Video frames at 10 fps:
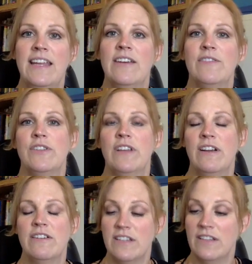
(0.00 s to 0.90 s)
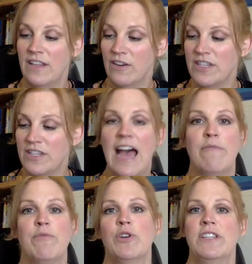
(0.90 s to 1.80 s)
give. So there's that
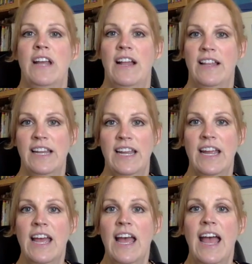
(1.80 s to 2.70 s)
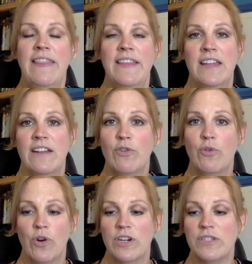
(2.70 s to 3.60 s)
personality. And then of
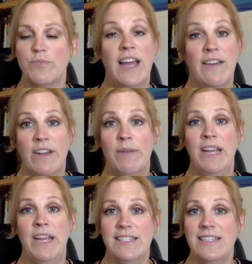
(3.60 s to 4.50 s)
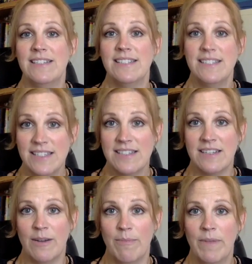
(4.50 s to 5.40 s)
course we have an amazing
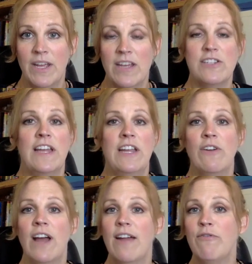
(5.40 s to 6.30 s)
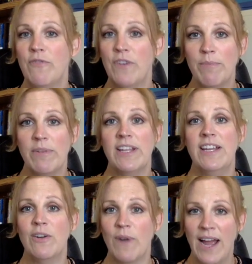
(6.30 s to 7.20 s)
system so that you're not
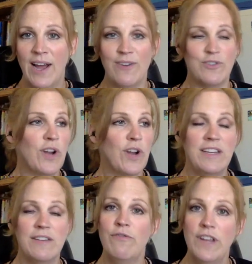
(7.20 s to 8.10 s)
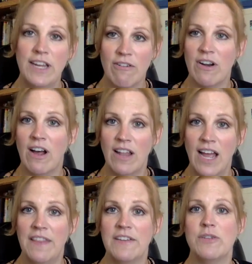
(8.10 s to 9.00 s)
fumbling around trying to figure it all
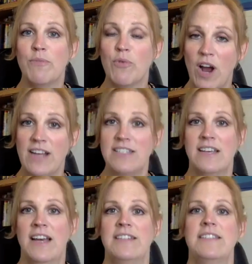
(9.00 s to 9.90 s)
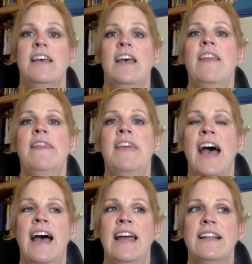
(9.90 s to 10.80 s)
out. There's a process
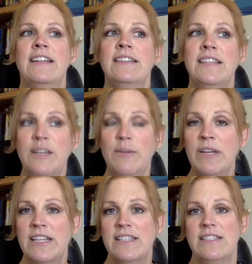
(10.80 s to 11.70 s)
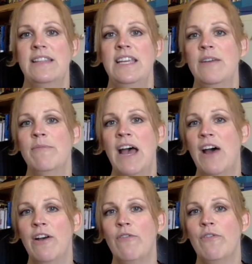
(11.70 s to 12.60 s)
that limits the
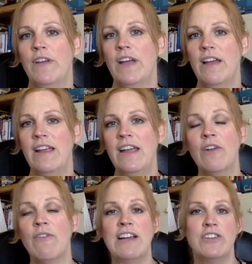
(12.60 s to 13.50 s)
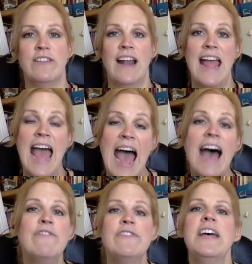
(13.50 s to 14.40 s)
amount of interaction that I
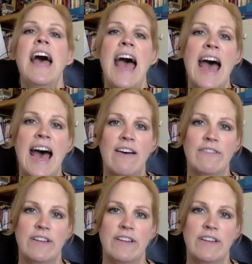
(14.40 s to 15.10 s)
have to have